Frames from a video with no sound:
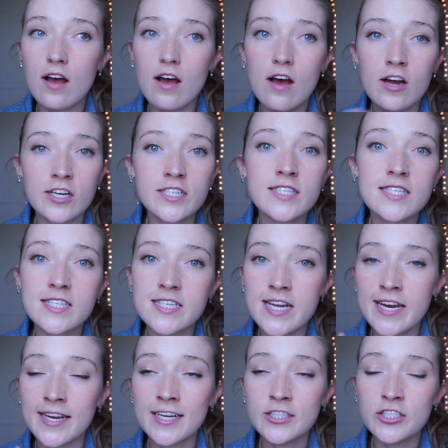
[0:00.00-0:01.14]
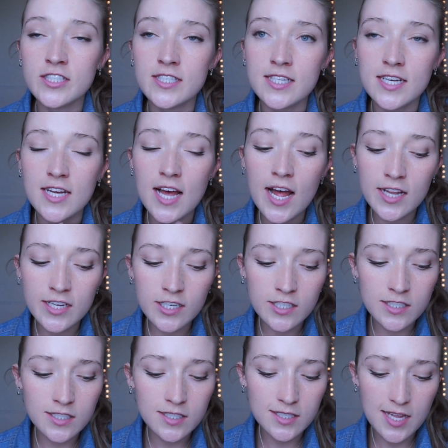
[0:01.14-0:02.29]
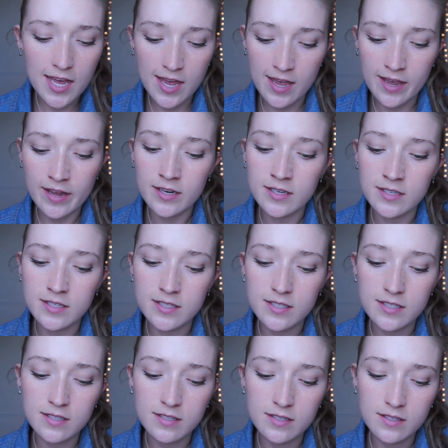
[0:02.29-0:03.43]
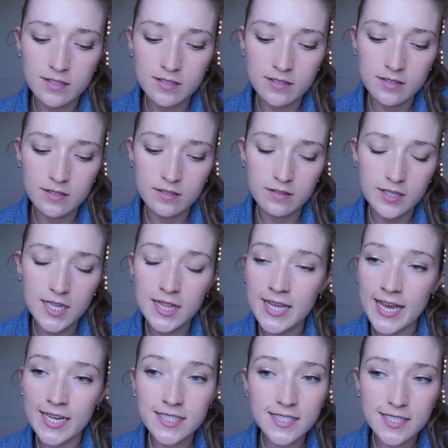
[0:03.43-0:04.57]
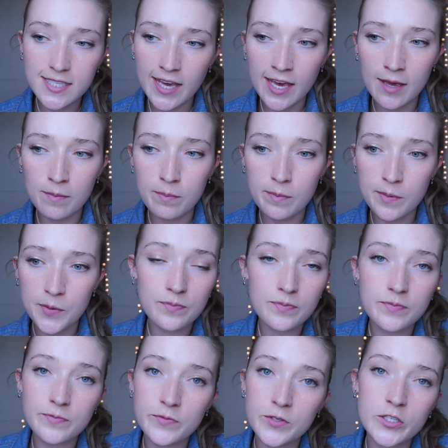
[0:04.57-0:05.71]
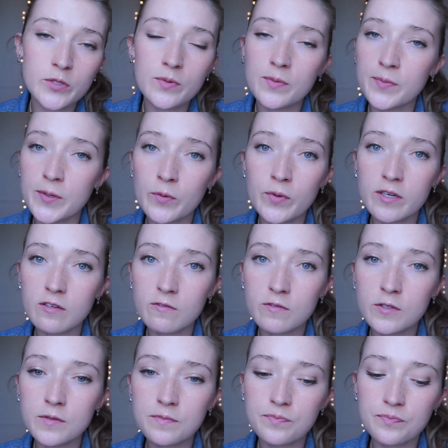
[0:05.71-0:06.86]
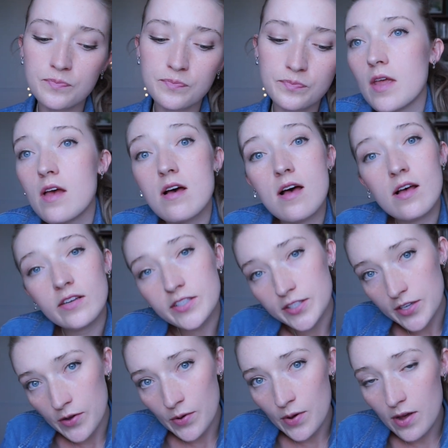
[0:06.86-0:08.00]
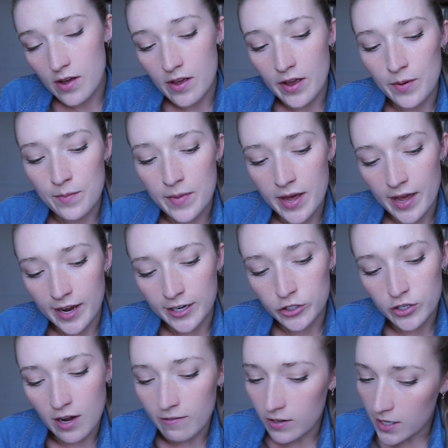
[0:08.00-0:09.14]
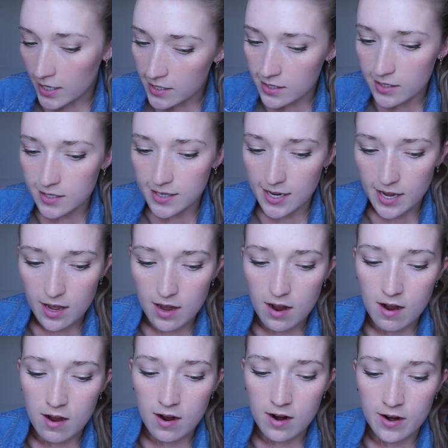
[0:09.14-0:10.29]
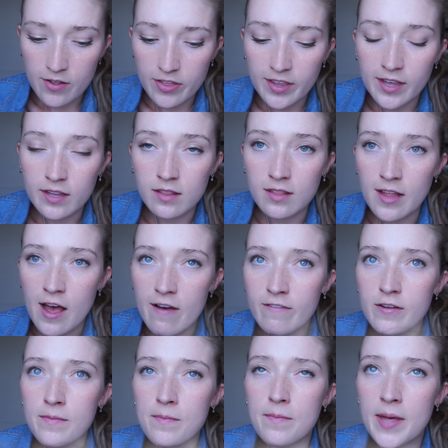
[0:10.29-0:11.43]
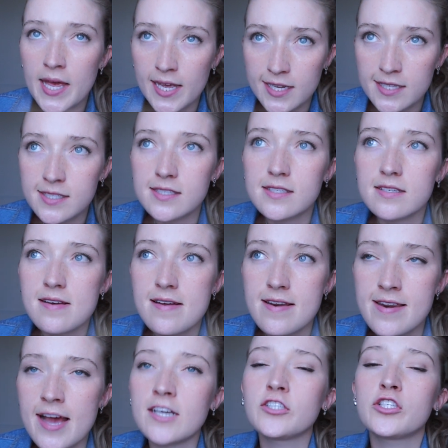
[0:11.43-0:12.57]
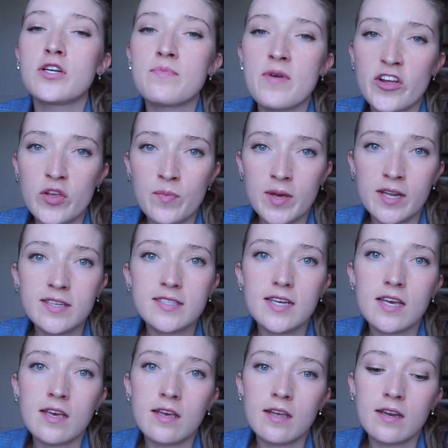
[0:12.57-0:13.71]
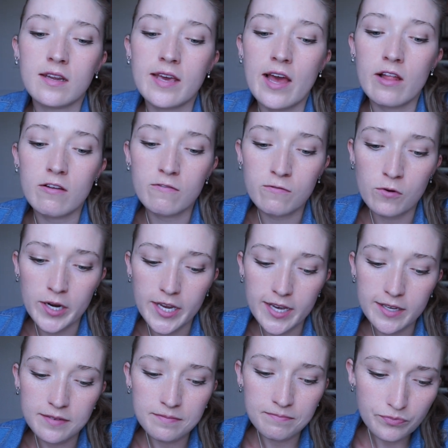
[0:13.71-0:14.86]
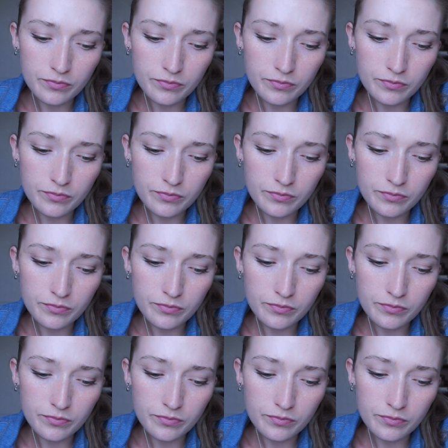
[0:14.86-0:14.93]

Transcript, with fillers: are stunning. Just the colors and the landscape just would be wonderful. Also on my travel list are the Lava Beds National Monument in California.